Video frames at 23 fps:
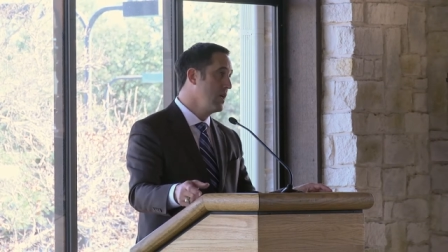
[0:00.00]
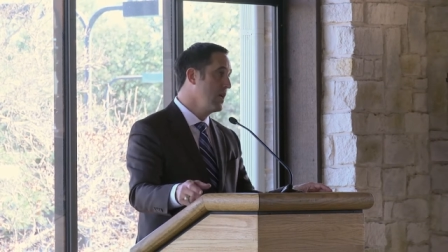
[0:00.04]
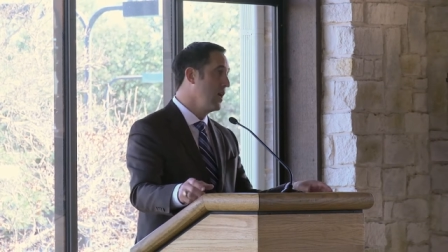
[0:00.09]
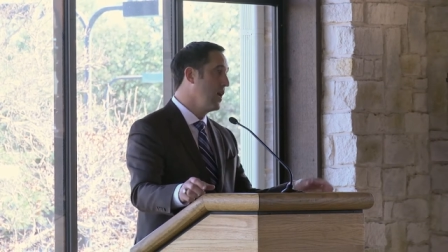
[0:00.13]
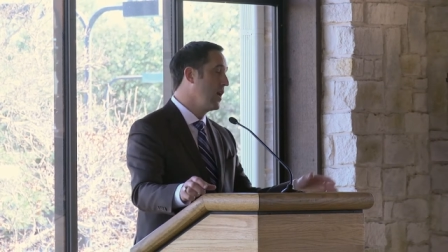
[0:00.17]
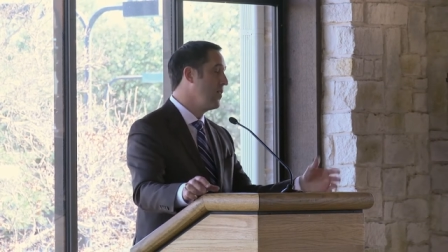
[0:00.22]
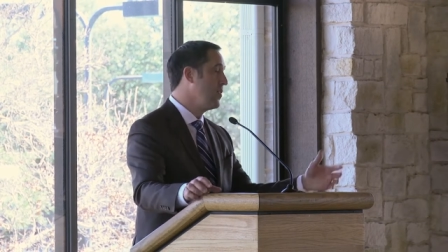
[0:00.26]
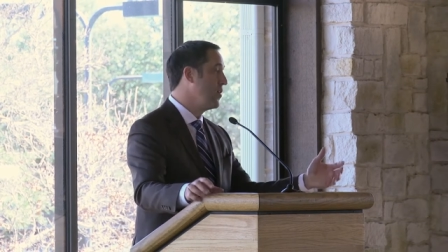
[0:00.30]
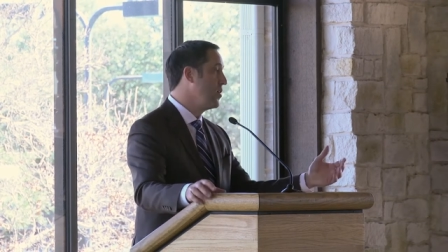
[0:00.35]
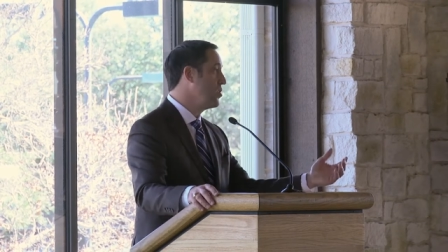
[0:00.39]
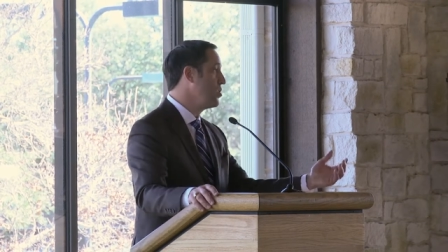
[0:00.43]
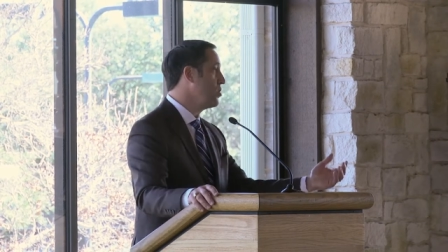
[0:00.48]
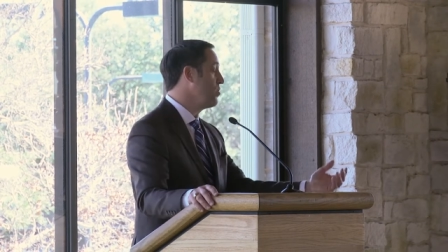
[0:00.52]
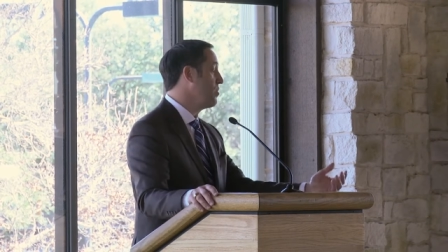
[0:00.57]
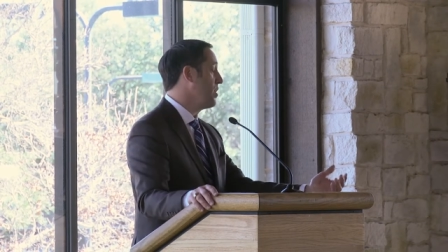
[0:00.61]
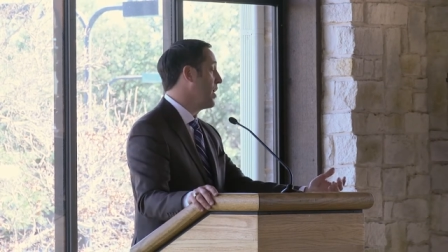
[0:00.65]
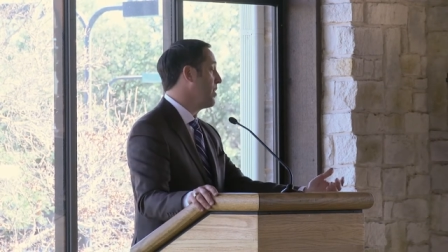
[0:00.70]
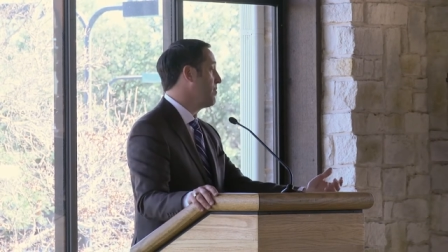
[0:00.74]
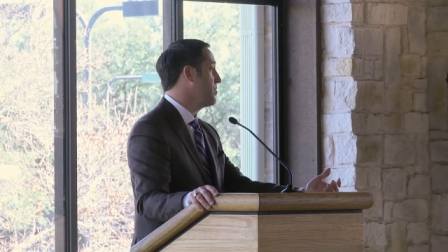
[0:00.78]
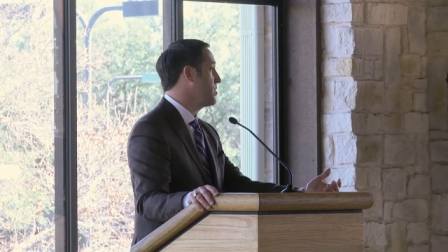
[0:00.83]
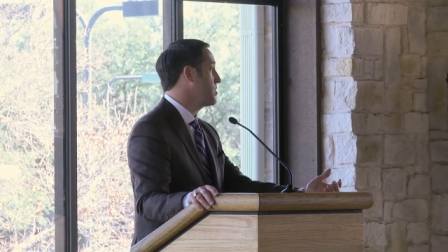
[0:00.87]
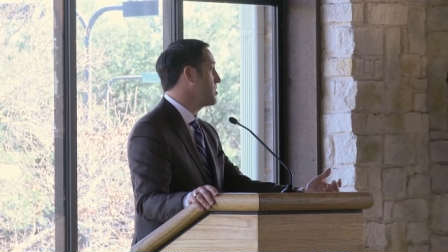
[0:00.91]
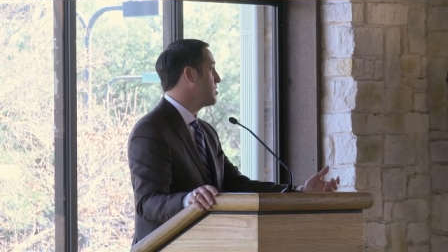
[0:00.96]
and then you
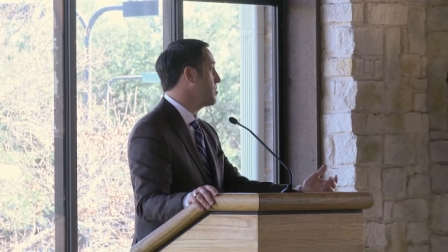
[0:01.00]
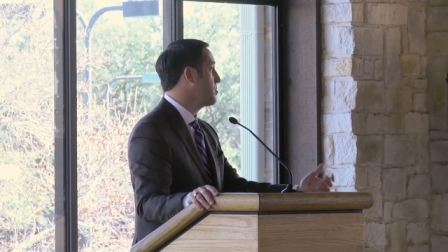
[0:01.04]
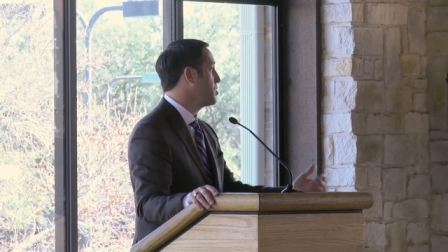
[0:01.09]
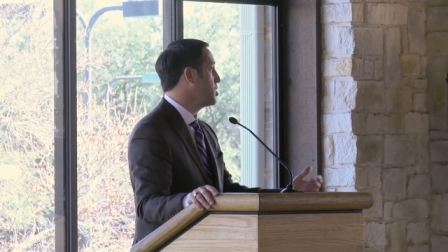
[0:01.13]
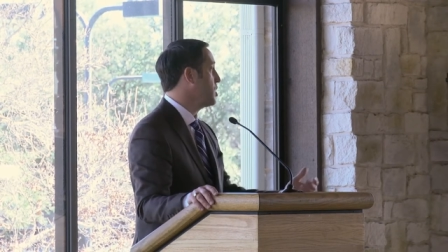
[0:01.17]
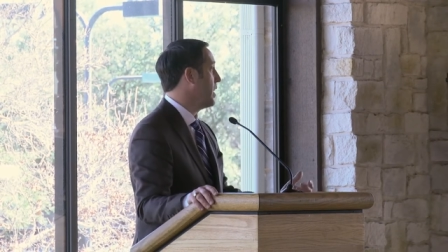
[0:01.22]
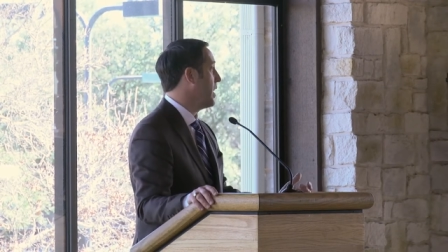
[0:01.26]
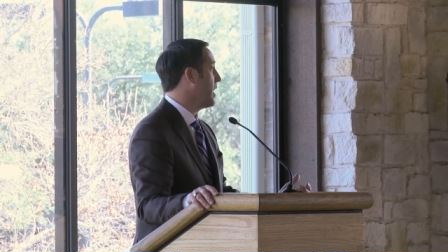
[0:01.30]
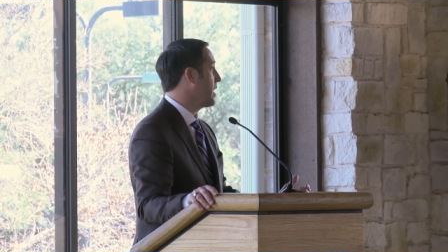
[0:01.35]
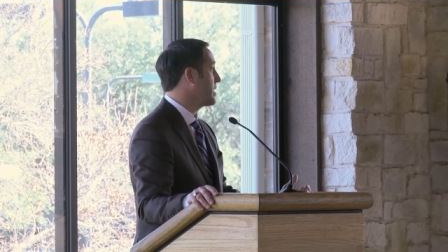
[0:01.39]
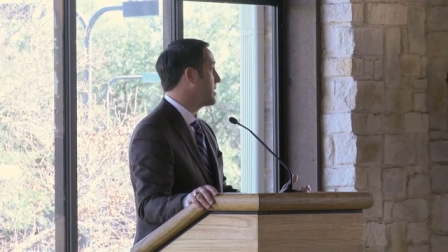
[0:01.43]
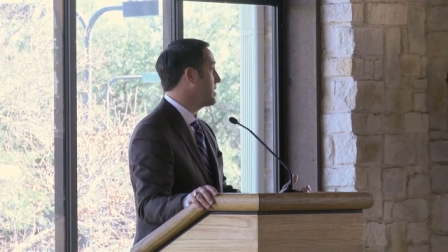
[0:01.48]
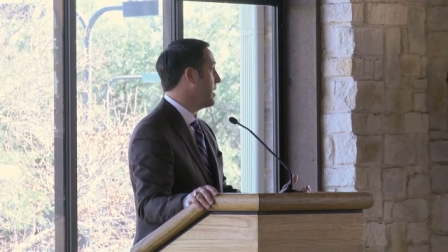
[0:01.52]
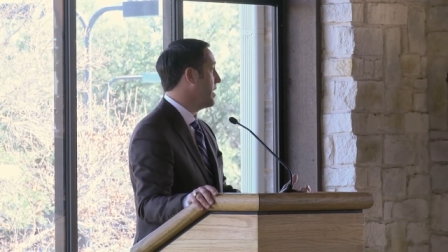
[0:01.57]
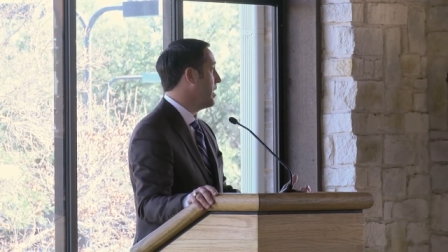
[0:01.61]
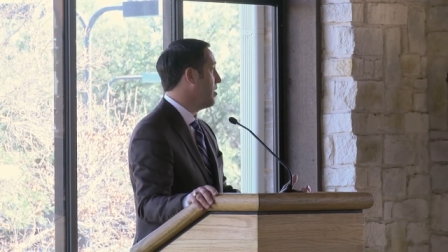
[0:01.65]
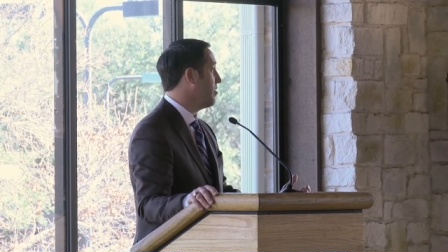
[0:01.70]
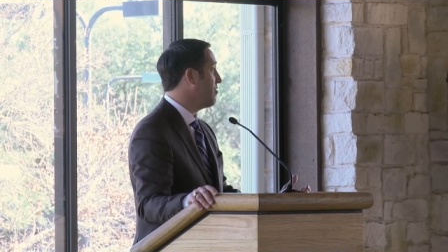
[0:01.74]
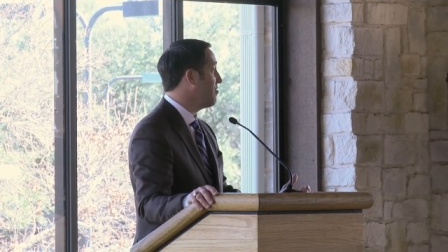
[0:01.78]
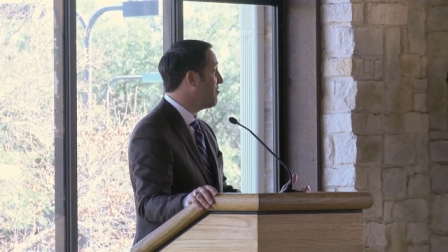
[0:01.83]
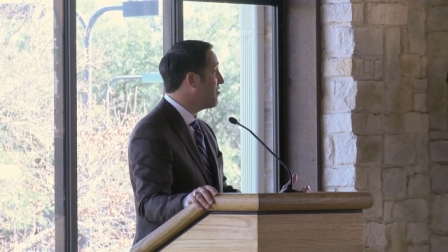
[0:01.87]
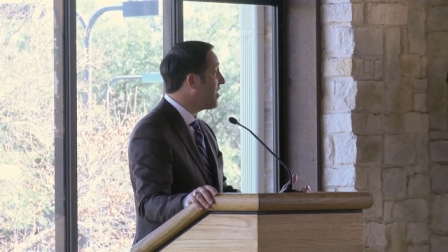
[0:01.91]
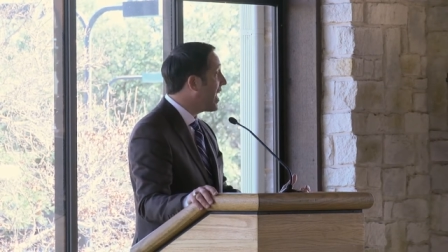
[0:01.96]
have to subtract
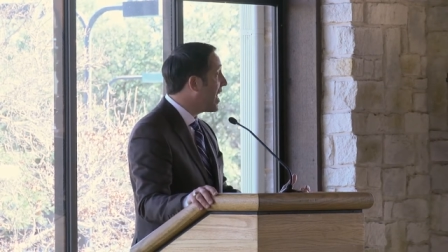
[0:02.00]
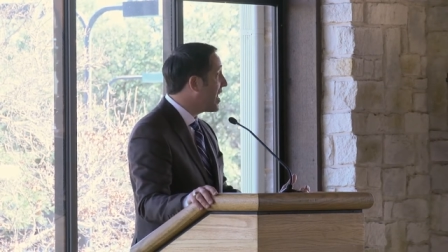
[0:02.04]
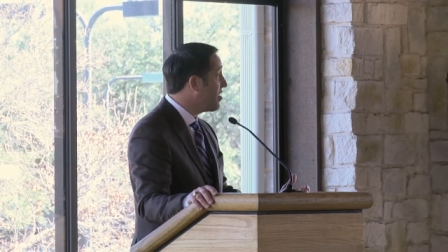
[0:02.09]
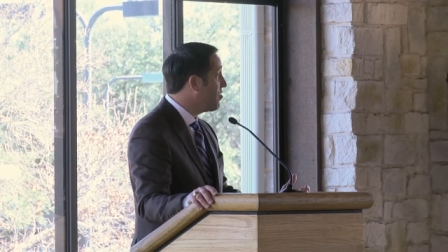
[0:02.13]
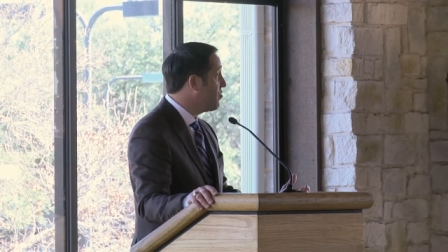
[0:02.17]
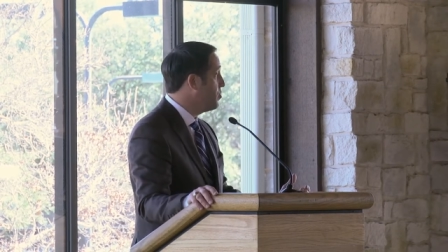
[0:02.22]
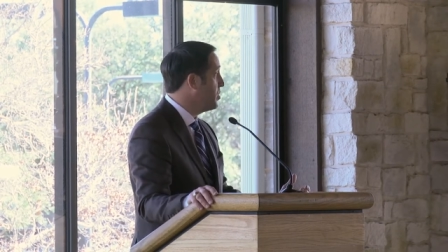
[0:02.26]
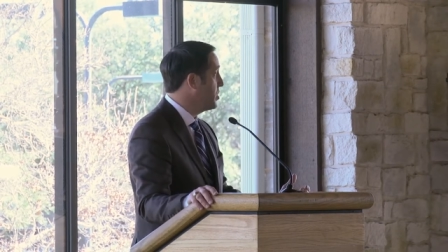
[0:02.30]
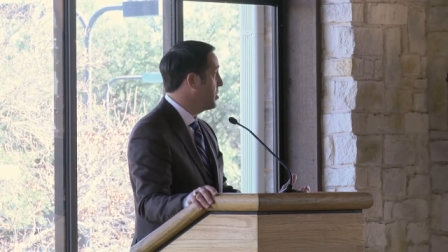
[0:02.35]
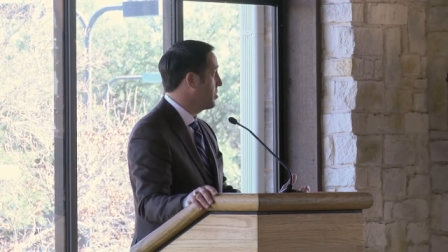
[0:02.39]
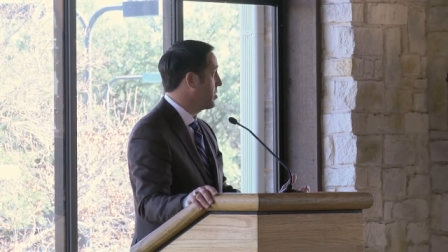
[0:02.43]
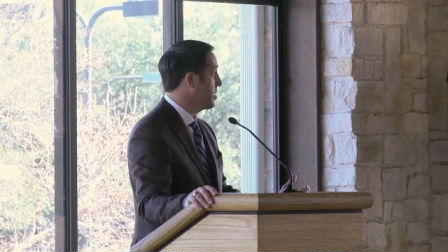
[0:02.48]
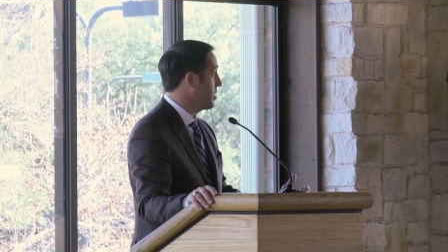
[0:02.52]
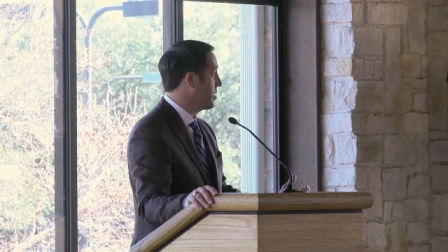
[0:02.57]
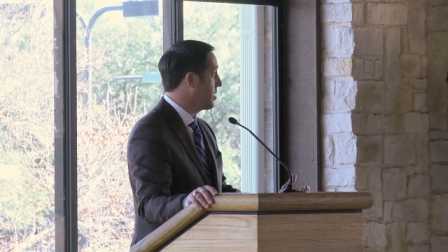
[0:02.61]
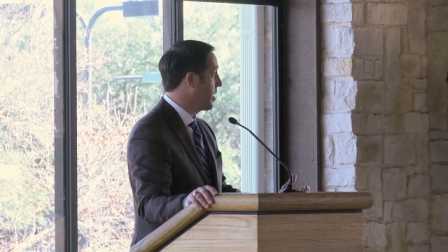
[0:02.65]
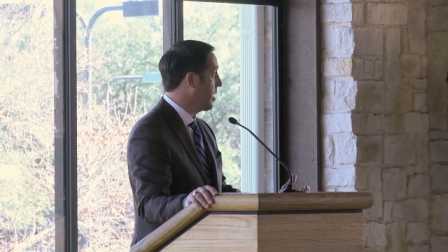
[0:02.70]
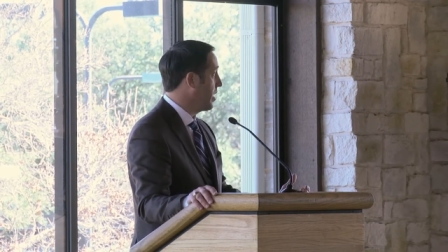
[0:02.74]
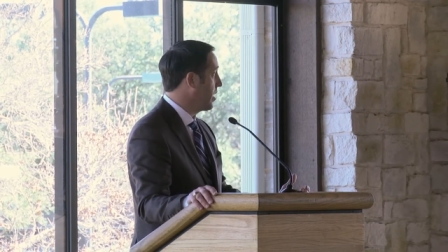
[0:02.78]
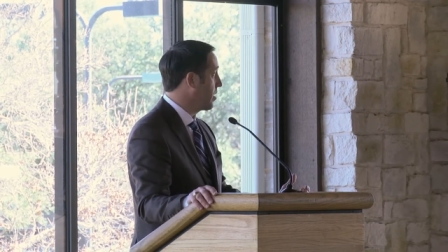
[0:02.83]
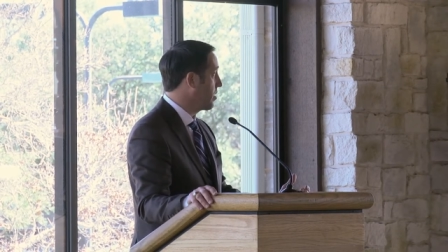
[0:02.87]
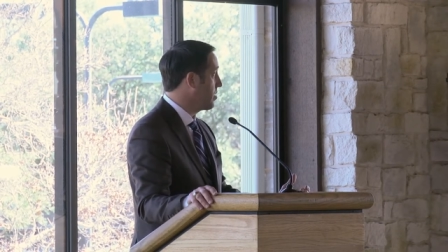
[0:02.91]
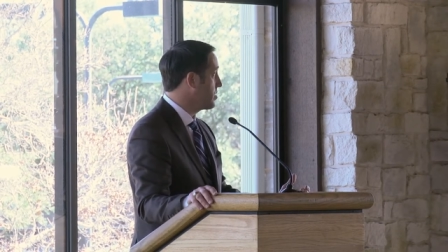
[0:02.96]
out five billion
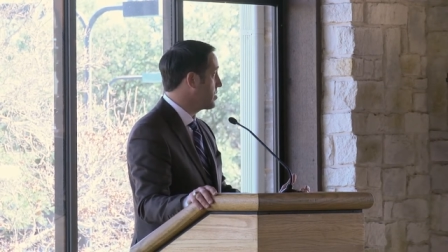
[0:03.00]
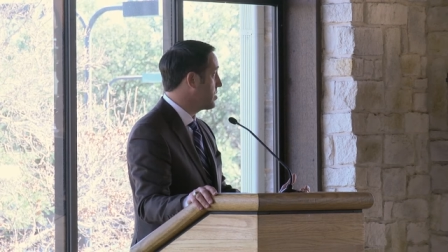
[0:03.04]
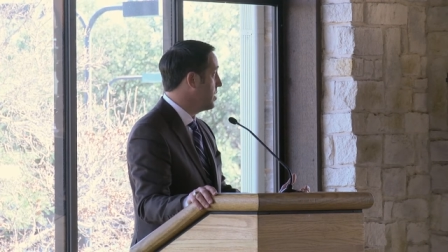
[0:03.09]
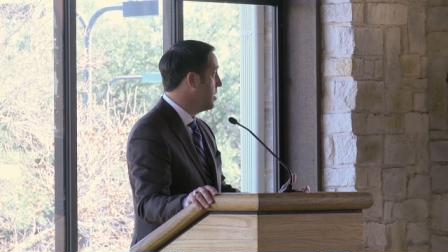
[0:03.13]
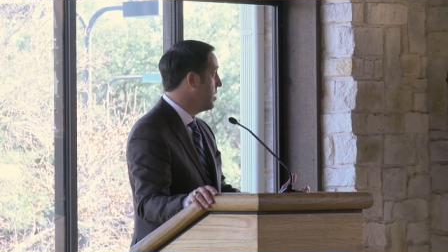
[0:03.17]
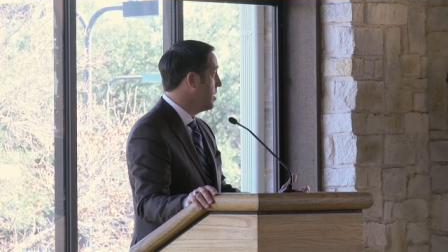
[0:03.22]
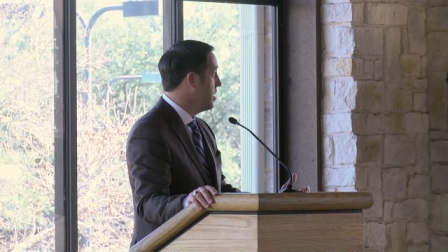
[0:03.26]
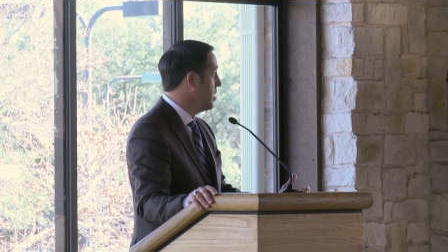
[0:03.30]
dollars